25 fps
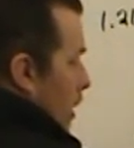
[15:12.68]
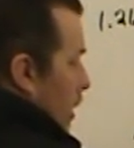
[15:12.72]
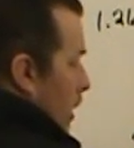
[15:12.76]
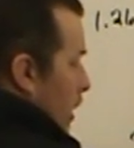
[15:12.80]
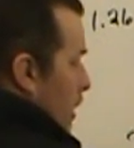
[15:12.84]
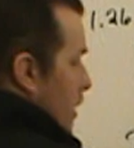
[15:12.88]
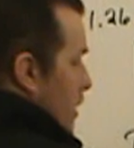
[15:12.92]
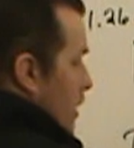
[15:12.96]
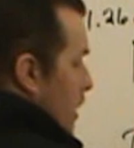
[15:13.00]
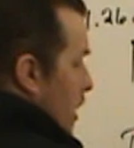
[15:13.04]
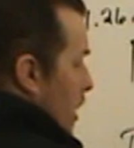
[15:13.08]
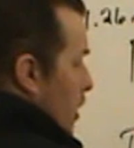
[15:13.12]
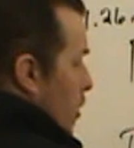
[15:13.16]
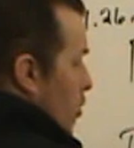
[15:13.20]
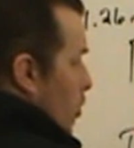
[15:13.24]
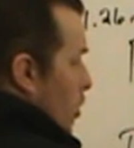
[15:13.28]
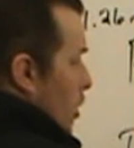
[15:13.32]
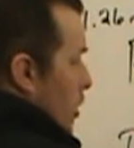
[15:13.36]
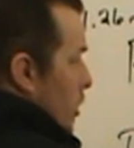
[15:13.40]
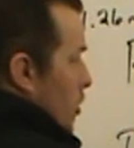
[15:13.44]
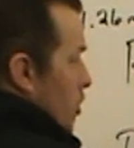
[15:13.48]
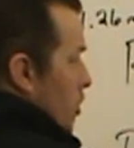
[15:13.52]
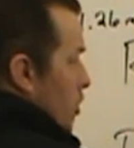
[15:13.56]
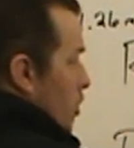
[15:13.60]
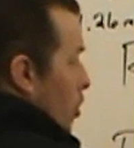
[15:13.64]
is
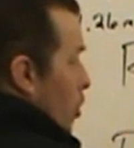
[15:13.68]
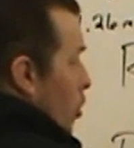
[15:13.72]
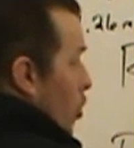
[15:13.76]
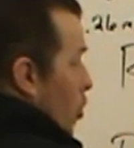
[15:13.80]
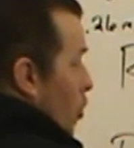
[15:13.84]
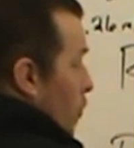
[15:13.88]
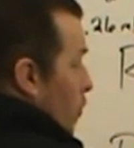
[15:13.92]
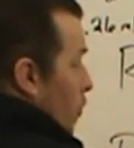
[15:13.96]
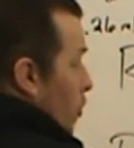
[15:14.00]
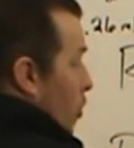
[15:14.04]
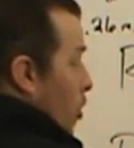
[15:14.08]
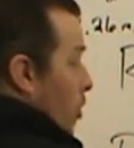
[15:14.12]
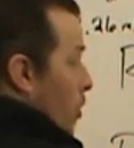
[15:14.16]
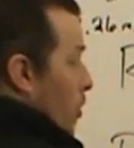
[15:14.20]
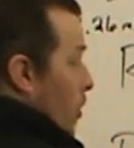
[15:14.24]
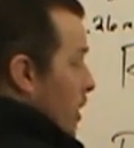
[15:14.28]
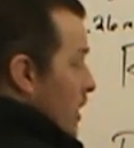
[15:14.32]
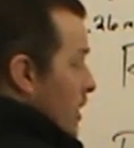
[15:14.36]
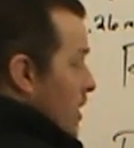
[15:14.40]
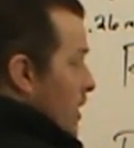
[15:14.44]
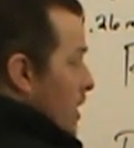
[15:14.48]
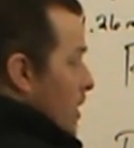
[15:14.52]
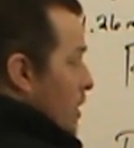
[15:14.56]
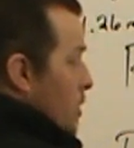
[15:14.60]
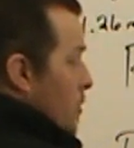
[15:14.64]
equal to, for
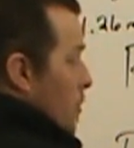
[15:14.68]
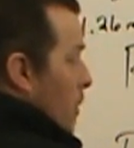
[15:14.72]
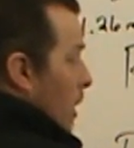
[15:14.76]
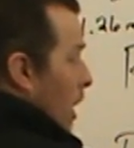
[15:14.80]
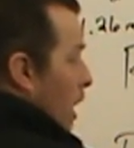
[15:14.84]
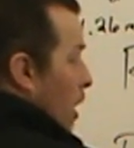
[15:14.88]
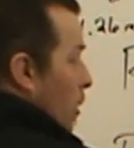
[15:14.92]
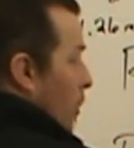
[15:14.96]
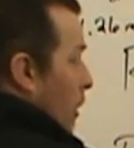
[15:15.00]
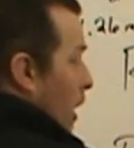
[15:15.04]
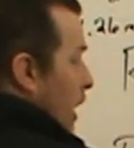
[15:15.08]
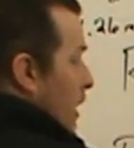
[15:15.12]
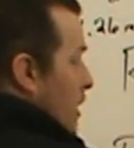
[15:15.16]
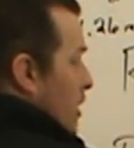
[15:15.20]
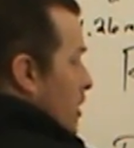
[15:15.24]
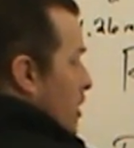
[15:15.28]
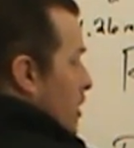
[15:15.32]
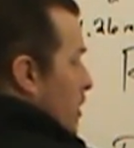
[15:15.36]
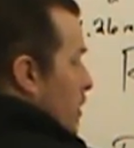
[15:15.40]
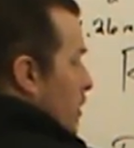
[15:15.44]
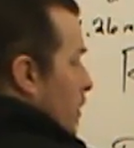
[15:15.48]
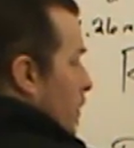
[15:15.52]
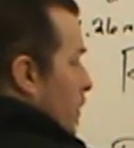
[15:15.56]
this experiment,